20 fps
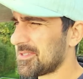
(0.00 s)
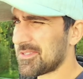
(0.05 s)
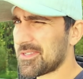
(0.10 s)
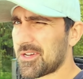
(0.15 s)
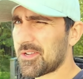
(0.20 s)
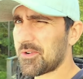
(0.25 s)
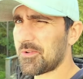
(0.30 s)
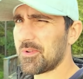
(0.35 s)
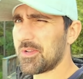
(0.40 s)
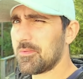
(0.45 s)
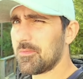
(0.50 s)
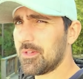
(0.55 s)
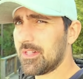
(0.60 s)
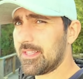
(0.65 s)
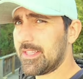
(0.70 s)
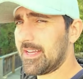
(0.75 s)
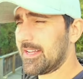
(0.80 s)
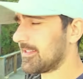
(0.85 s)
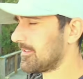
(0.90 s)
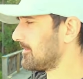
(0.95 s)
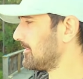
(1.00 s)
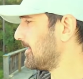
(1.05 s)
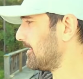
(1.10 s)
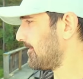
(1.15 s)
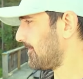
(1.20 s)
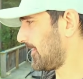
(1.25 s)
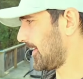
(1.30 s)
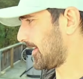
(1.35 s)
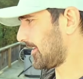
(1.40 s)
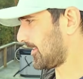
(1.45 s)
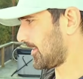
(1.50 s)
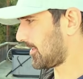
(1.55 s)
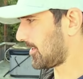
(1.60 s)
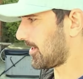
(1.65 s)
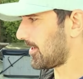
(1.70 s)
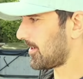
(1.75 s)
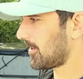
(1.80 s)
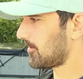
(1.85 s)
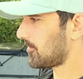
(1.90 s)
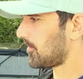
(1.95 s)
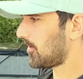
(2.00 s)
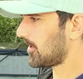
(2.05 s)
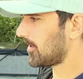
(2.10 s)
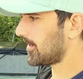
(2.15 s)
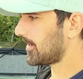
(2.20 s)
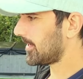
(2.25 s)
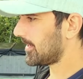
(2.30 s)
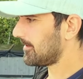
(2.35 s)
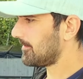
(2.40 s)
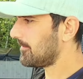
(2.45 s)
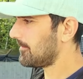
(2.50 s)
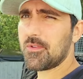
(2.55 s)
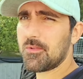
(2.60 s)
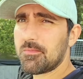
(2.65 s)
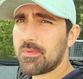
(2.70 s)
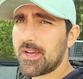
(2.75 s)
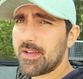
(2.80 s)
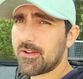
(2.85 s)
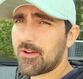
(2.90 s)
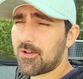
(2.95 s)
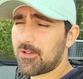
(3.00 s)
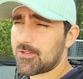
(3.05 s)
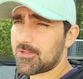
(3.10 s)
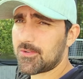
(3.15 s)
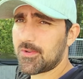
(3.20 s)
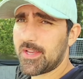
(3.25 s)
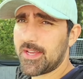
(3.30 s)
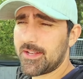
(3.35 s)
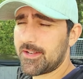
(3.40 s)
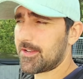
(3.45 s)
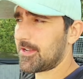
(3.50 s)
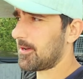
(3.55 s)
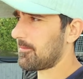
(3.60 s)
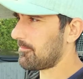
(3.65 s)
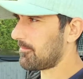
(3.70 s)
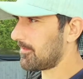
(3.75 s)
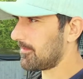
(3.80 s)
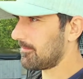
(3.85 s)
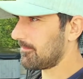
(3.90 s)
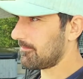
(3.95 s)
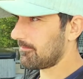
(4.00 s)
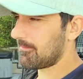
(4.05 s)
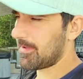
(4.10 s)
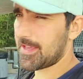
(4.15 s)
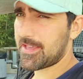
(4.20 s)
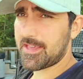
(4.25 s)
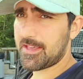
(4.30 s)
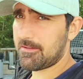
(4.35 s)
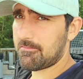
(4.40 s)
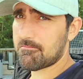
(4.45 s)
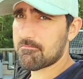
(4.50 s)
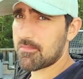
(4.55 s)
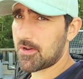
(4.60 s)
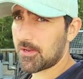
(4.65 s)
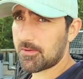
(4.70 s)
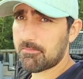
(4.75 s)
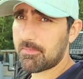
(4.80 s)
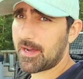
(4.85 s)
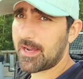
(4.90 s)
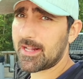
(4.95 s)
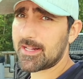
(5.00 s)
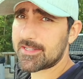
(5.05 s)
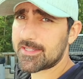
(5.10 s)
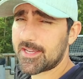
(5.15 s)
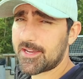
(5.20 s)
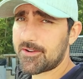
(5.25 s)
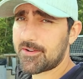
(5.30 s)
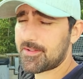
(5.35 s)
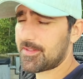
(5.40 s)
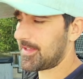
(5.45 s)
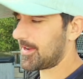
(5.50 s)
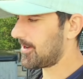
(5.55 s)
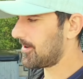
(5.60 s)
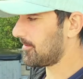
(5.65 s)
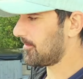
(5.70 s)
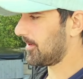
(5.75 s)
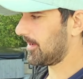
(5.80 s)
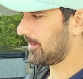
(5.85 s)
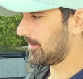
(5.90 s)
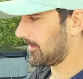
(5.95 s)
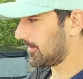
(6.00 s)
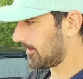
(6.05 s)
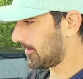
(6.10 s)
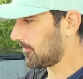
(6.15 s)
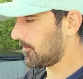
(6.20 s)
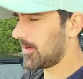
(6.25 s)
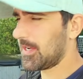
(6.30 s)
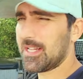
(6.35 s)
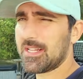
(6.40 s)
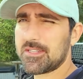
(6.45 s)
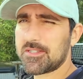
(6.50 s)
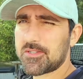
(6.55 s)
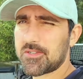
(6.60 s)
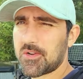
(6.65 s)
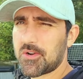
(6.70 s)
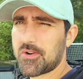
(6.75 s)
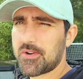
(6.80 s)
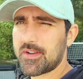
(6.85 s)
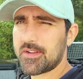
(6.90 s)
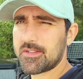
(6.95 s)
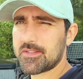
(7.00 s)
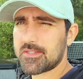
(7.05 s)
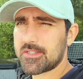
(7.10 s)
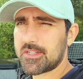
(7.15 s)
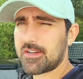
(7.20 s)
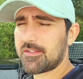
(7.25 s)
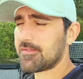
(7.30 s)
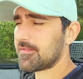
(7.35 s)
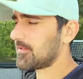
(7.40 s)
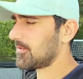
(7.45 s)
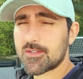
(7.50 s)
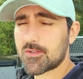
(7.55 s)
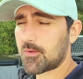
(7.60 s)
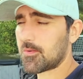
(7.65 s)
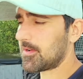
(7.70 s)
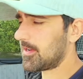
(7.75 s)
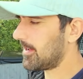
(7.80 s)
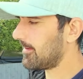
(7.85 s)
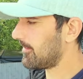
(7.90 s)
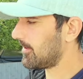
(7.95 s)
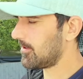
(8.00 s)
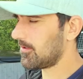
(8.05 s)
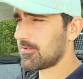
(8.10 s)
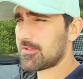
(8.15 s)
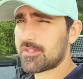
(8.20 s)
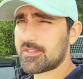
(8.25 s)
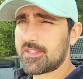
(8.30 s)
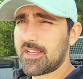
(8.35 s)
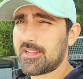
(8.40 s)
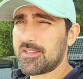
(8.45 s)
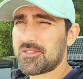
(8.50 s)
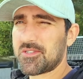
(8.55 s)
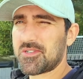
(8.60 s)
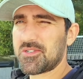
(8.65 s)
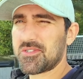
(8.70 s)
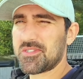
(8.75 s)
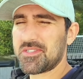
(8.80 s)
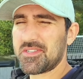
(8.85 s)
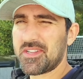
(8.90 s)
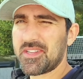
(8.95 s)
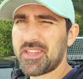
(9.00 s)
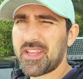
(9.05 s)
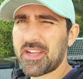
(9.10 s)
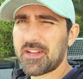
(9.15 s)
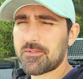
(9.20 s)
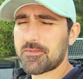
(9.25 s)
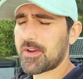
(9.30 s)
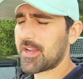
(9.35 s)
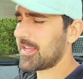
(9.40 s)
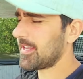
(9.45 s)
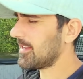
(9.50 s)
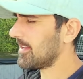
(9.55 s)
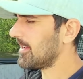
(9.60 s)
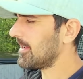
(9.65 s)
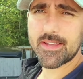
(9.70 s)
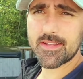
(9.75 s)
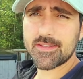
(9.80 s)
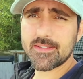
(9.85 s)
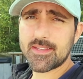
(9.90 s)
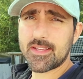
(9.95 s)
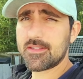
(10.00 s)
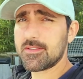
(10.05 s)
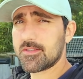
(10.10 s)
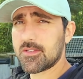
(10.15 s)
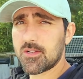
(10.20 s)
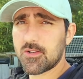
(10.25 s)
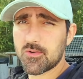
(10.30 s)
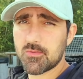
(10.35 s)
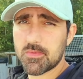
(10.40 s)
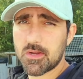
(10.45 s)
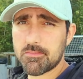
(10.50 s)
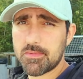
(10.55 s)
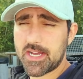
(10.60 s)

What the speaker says: not only will that affect the cutting quality, you might also end up making mud piles here and there when the wheels turn and stuff. So whenever those sensors detect rain, it sends the Luba